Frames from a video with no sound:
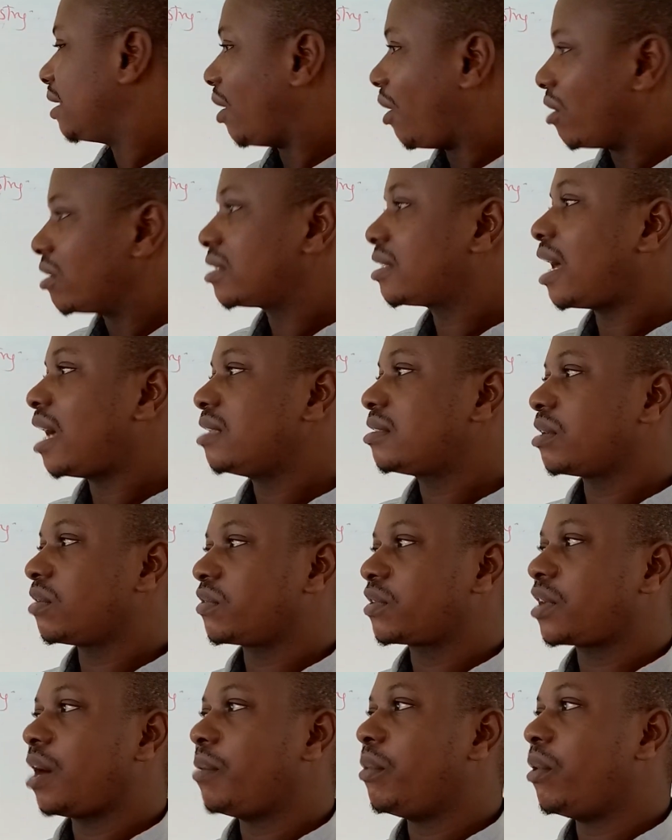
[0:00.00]
oxides
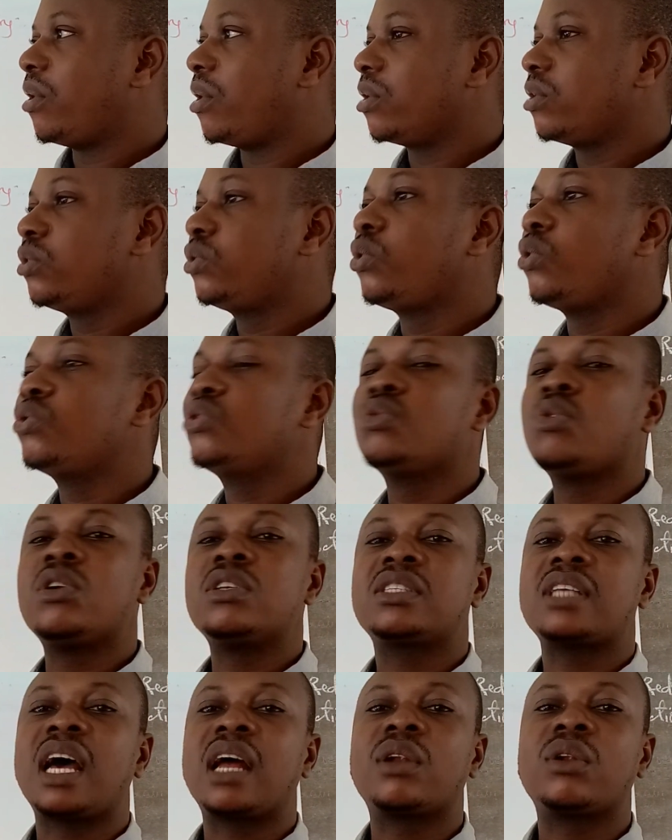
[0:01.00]
of carbon, those
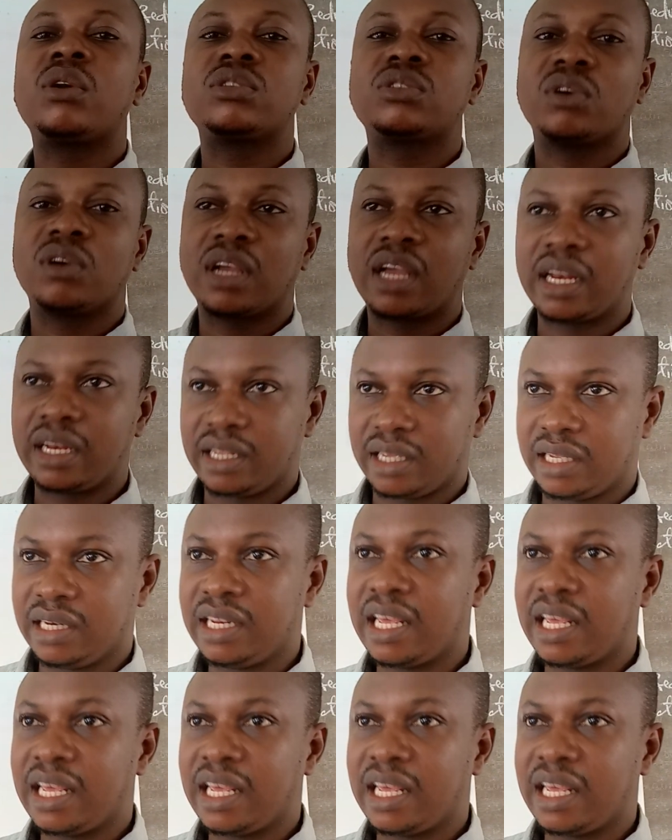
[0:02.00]
ones are not organic.